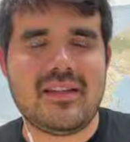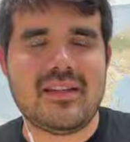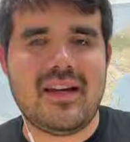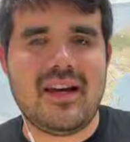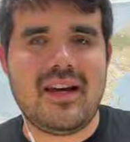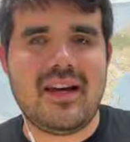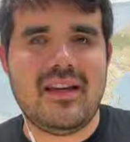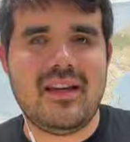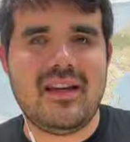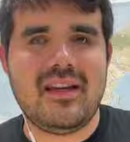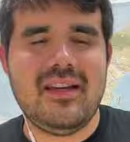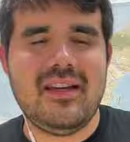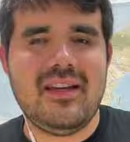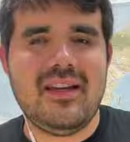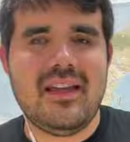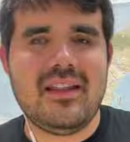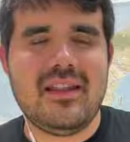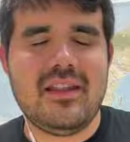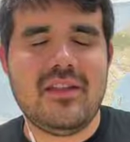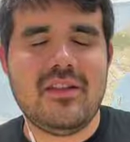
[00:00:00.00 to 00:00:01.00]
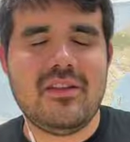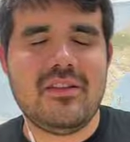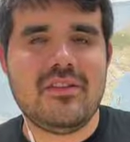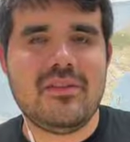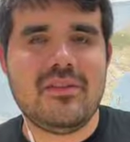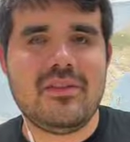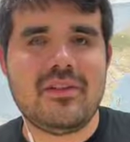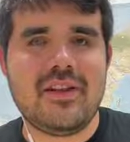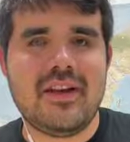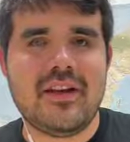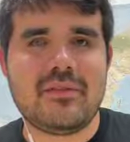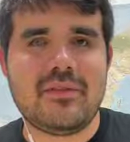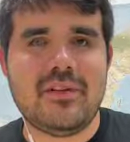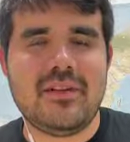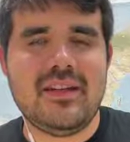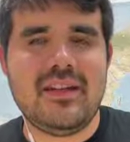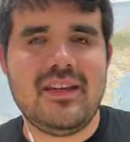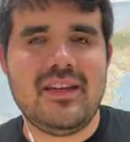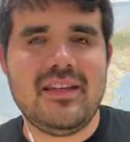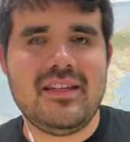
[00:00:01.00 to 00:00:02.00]
as hot. And then you do your like
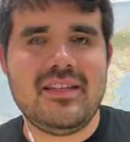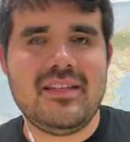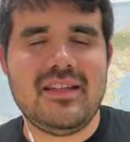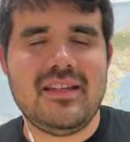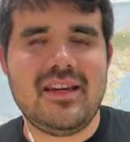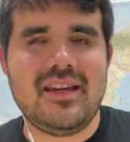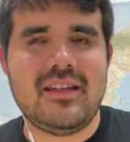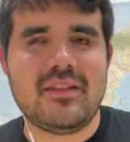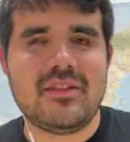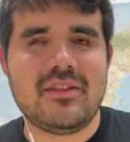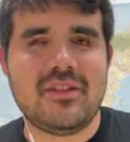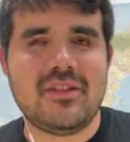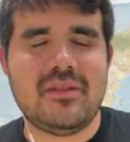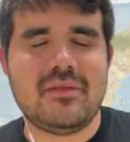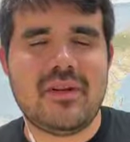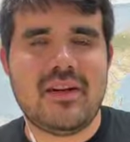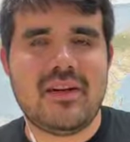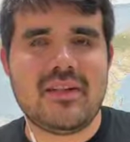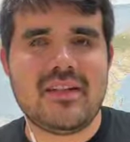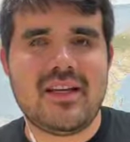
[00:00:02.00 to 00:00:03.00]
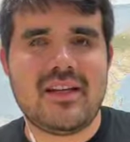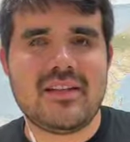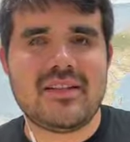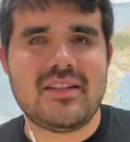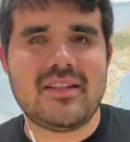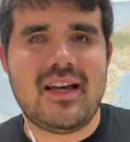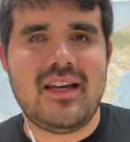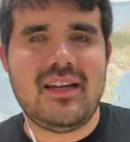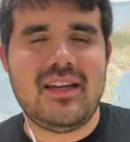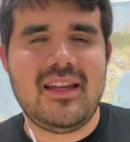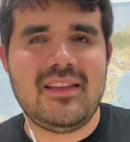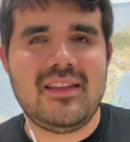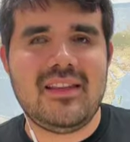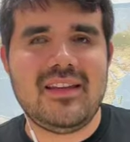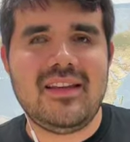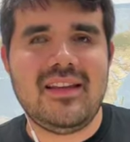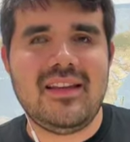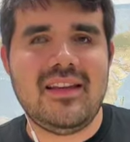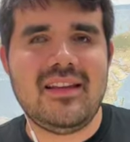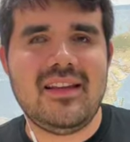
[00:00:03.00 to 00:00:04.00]
really easy kind of chill runs outside in the
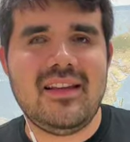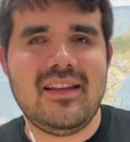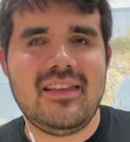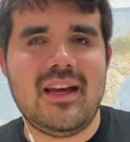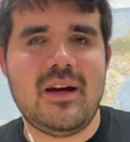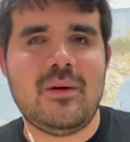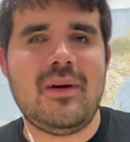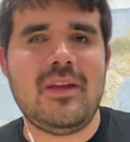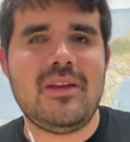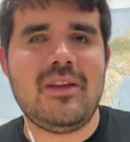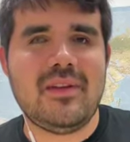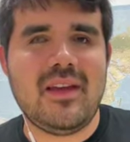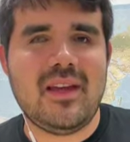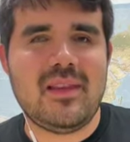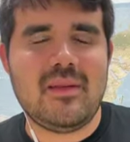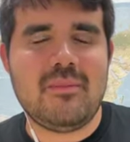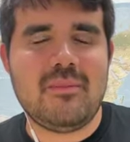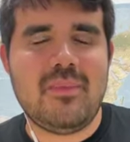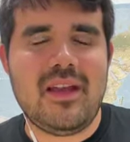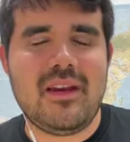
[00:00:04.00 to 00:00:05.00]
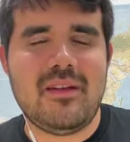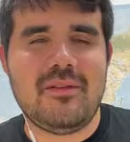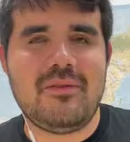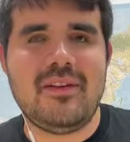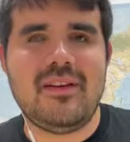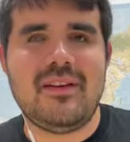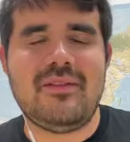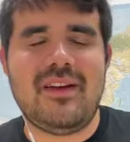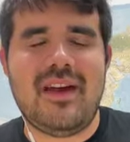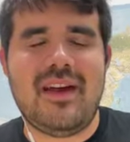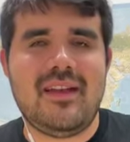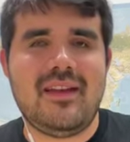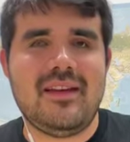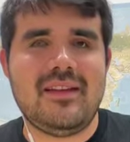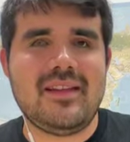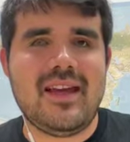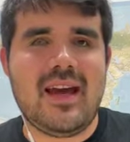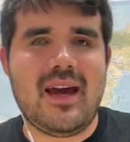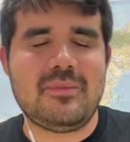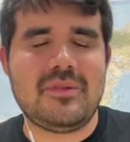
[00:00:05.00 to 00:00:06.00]
heat. That way you get the benefit of
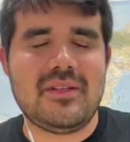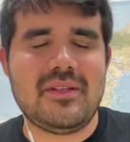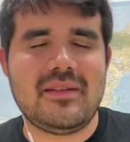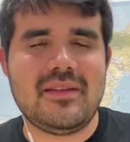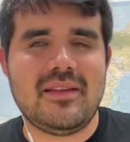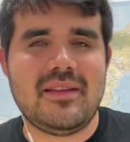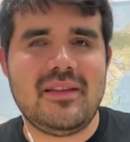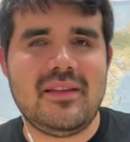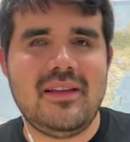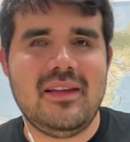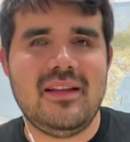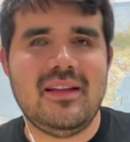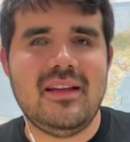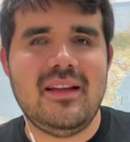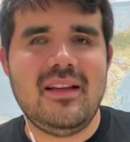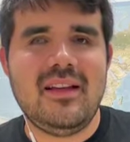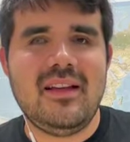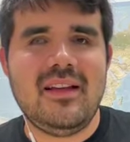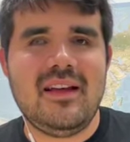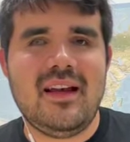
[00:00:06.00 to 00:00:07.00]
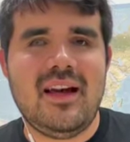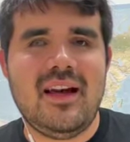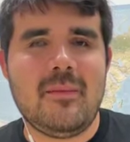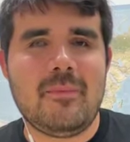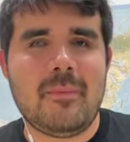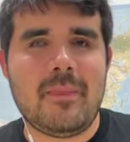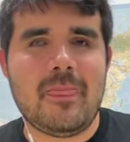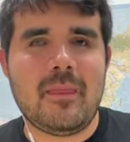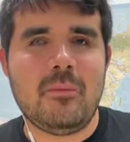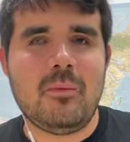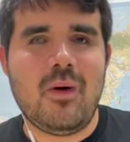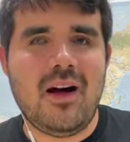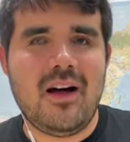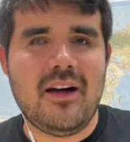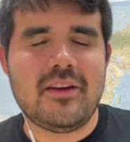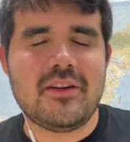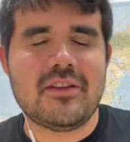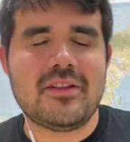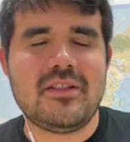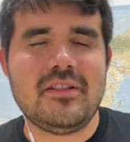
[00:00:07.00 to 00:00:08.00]
adapting to the heat while
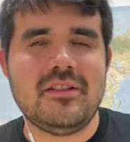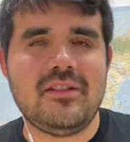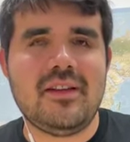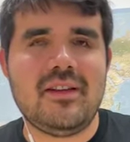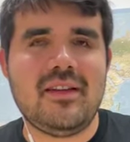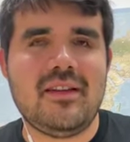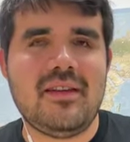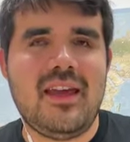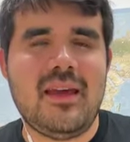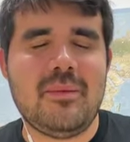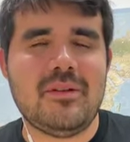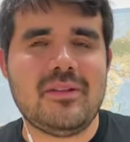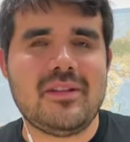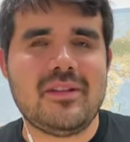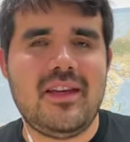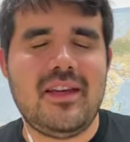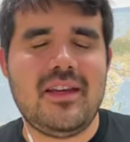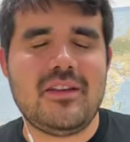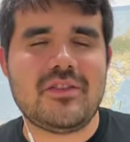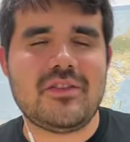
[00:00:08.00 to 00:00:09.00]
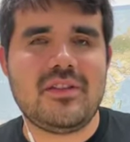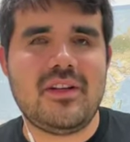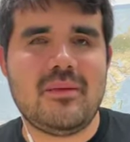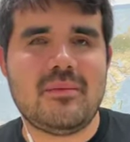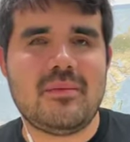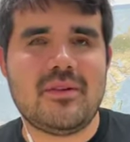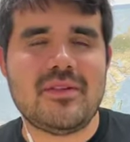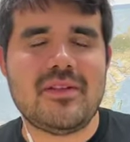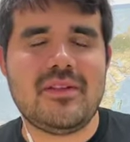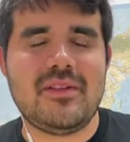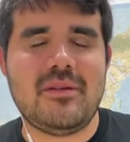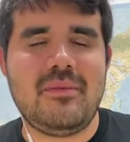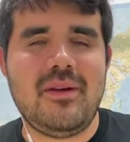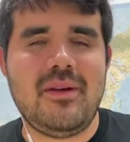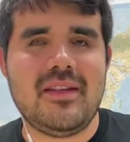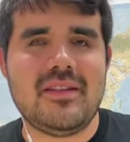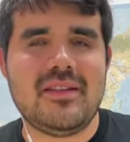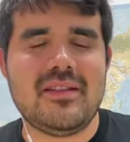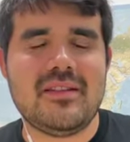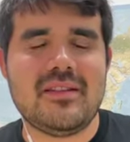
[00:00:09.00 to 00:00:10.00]
you're still able to hit your numbers and your
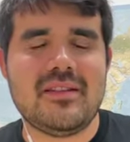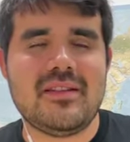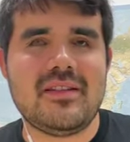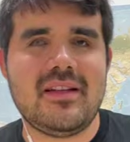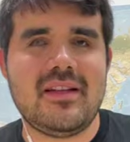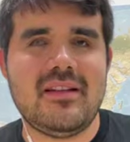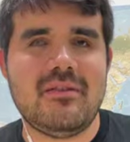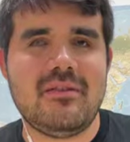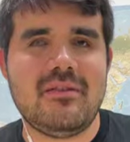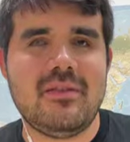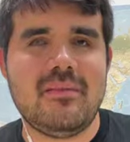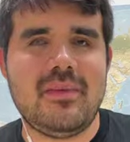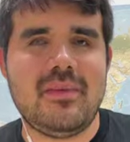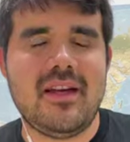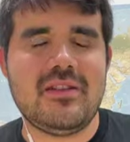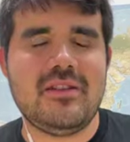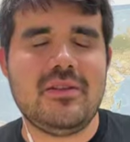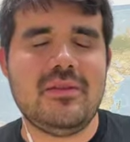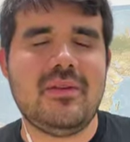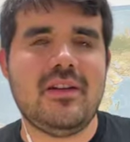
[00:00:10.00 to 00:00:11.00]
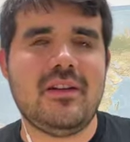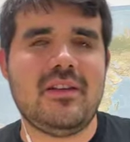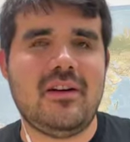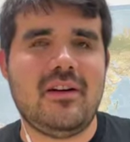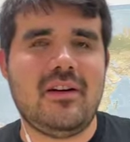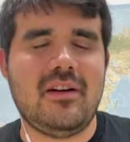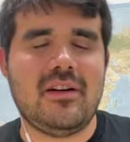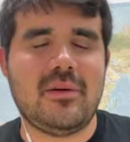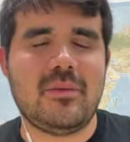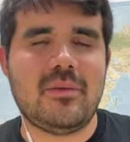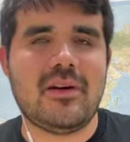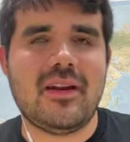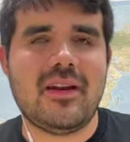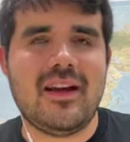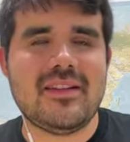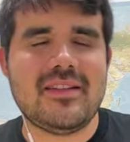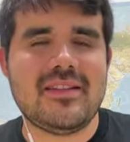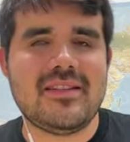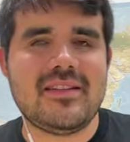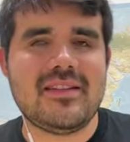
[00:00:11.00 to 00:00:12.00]
paces and stuff by doing the harder
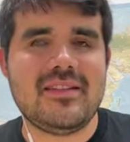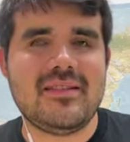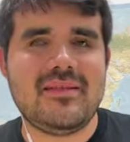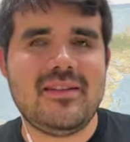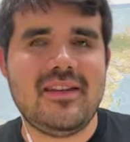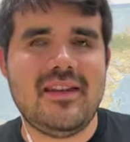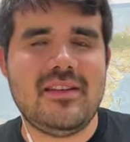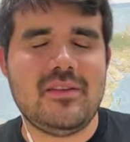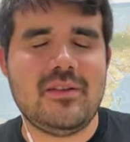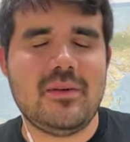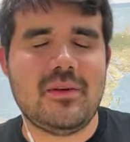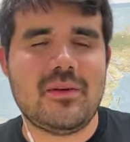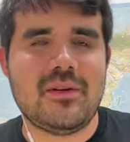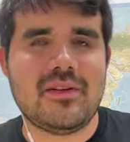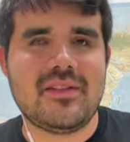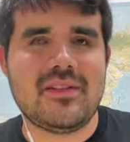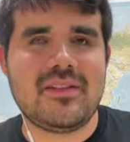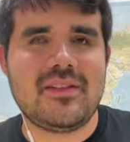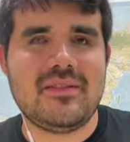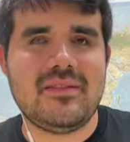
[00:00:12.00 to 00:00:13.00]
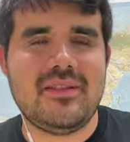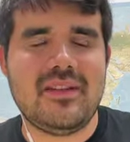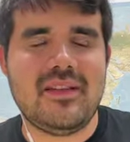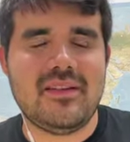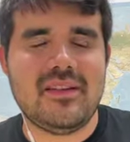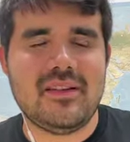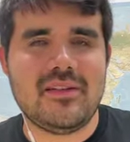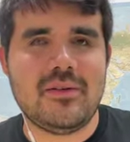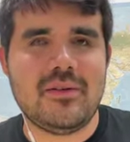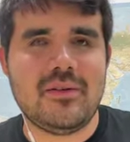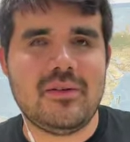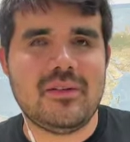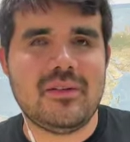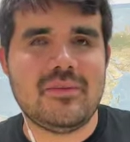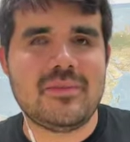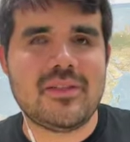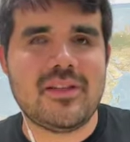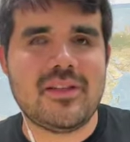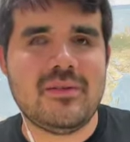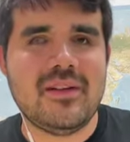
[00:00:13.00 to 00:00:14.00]
workouts indoors in the cold.
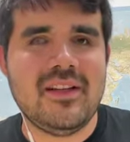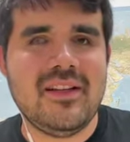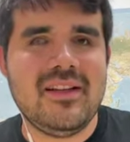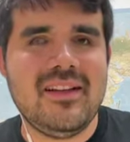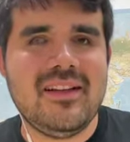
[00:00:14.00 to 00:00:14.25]
So